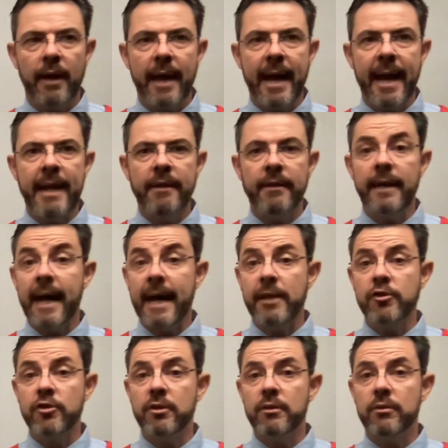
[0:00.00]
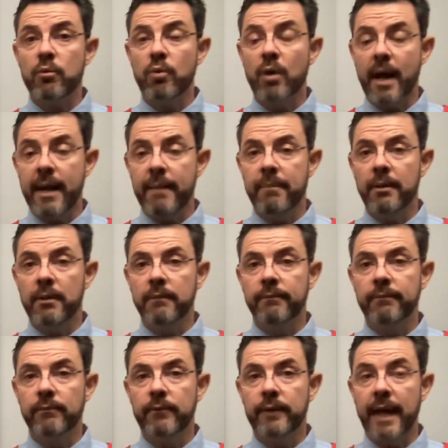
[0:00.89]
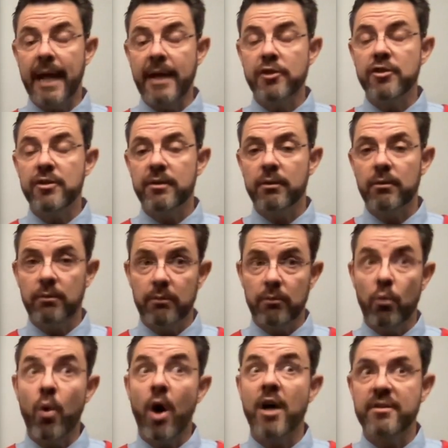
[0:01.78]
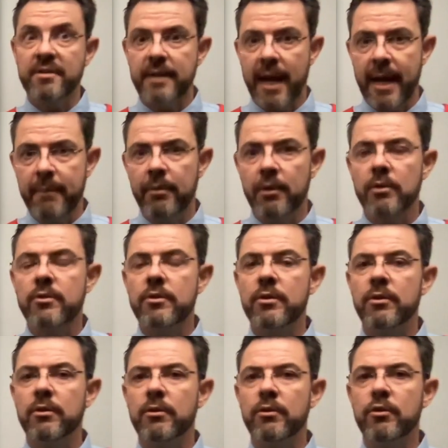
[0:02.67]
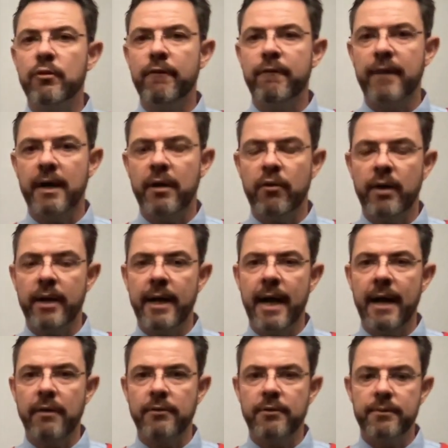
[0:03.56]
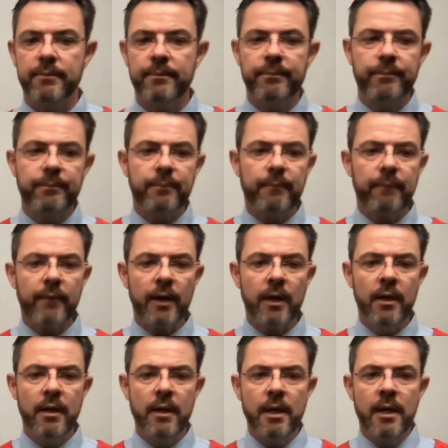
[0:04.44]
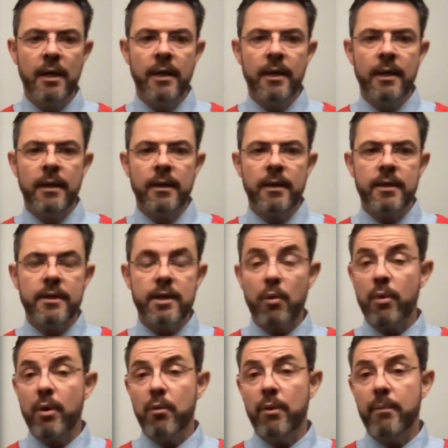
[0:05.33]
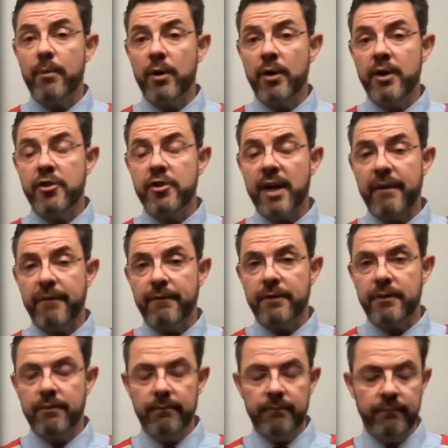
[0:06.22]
And the agent were able, the agent was able to, to figure it out. So we were pretty chuffed